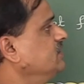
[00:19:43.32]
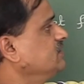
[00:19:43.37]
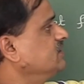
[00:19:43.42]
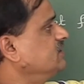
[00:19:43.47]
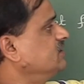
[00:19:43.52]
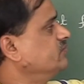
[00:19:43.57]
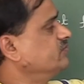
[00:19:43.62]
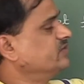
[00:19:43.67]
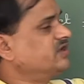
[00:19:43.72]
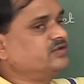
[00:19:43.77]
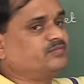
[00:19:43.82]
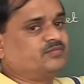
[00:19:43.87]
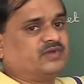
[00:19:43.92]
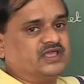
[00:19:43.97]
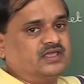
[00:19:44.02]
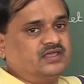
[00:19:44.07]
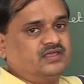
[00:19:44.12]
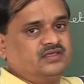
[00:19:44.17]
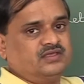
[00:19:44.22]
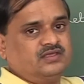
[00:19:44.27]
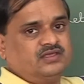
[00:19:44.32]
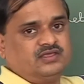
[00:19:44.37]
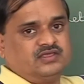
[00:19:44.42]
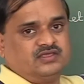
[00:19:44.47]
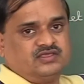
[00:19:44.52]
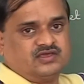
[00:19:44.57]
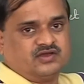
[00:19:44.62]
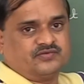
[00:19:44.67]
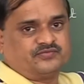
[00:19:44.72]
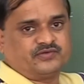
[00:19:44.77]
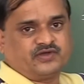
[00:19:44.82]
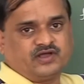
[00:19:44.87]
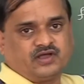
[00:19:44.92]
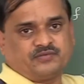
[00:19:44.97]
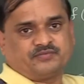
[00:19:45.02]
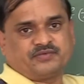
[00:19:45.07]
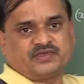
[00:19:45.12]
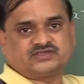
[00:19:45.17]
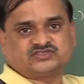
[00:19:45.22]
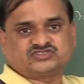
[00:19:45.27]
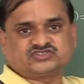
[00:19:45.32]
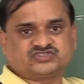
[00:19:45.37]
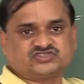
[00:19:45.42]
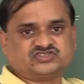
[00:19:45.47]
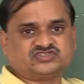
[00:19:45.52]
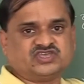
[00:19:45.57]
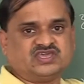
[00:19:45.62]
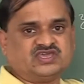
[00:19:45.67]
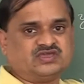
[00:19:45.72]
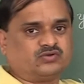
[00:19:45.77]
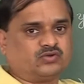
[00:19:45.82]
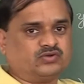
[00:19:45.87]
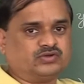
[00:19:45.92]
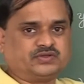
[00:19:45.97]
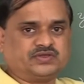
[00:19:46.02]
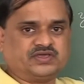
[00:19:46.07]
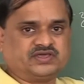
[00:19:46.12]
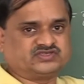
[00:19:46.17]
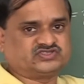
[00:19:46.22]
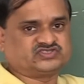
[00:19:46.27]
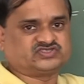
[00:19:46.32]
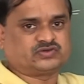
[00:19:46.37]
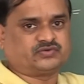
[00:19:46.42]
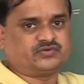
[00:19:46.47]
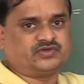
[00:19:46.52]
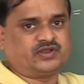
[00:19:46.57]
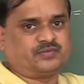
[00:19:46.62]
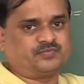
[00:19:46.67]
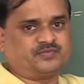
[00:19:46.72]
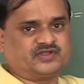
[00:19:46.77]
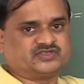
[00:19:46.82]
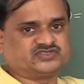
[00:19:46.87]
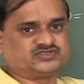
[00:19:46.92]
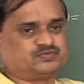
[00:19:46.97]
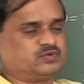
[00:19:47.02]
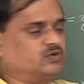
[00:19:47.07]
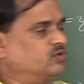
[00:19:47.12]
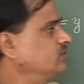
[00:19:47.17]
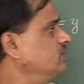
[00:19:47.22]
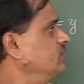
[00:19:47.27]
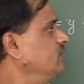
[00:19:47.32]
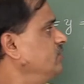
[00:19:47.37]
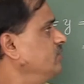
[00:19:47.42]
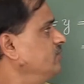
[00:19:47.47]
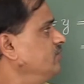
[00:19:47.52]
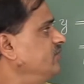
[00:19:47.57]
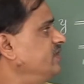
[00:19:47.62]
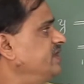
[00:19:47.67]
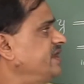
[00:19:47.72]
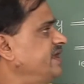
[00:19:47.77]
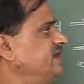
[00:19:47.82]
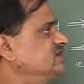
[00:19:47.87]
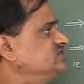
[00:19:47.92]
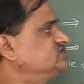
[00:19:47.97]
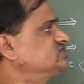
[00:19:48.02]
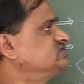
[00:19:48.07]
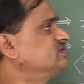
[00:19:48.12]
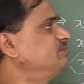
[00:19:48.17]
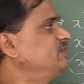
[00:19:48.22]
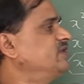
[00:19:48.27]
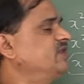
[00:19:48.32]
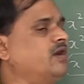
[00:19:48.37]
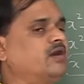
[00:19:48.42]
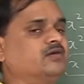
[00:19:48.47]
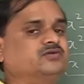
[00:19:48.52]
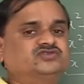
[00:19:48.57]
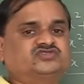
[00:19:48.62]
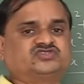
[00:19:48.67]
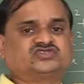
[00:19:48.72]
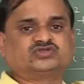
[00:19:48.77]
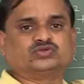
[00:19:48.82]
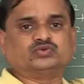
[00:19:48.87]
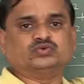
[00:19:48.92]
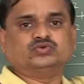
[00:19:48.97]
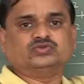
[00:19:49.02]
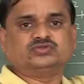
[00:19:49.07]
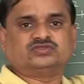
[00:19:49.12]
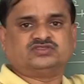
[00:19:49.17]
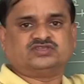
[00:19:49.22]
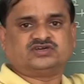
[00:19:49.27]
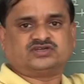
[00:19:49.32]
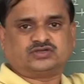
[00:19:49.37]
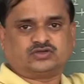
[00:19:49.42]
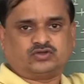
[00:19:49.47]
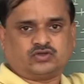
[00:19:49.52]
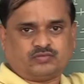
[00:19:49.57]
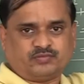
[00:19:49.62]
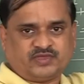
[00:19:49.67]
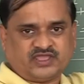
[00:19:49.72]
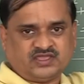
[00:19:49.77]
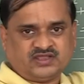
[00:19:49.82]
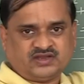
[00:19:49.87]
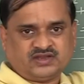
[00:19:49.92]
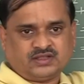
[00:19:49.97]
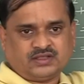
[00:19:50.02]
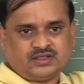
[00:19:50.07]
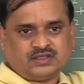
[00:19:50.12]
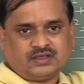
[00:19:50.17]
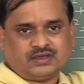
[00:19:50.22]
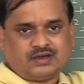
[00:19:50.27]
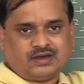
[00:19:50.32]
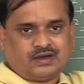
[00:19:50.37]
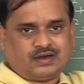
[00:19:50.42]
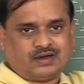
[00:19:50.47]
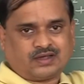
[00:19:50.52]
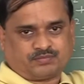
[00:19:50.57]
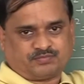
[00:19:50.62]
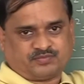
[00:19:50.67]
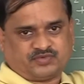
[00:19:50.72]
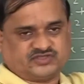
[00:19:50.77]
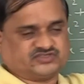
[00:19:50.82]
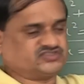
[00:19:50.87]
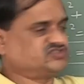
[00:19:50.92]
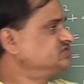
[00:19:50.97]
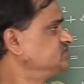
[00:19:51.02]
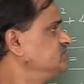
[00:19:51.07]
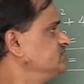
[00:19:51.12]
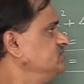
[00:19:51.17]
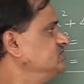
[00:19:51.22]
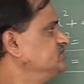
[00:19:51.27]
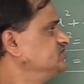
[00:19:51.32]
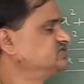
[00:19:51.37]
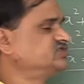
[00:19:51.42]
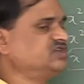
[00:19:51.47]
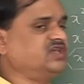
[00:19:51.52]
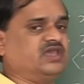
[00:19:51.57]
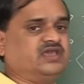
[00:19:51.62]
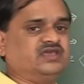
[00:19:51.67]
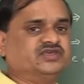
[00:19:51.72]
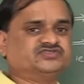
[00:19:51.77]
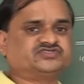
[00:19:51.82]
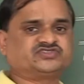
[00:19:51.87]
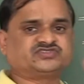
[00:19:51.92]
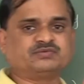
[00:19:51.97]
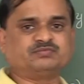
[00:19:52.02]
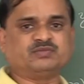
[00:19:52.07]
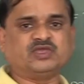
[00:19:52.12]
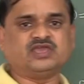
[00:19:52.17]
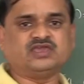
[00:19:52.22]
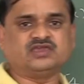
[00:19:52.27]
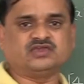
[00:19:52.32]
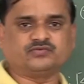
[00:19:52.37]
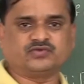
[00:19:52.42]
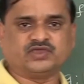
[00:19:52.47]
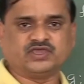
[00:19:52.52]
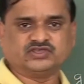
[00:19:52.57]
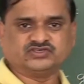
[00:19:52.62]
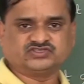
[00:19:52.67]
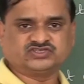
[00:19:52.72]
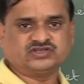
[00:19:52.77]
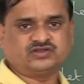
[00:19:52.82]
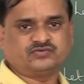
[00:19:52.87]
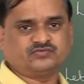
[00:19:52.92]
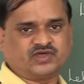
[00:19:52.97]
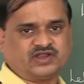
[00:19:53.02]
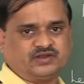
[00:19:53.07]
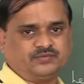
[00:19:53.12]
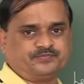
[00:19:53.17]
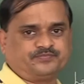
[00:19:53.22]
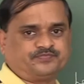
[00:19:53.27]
given by f of x is equal to x square plus 4, where x belongs to the domain R plus. Say some equation 1.